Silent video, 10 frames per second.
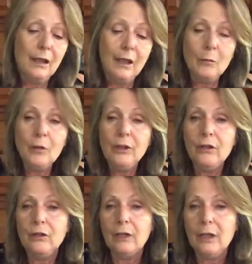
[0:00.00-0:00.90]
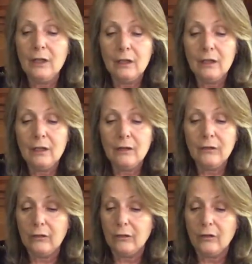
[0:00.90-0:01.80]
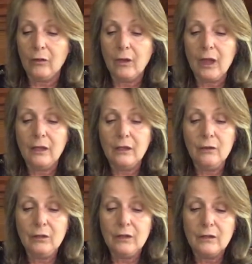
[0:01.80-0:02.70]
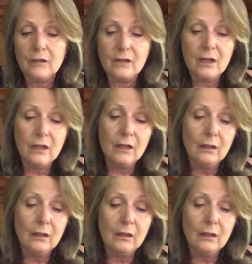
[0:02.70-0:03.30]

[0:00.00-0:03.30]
I'm only cooking it in this so that you can see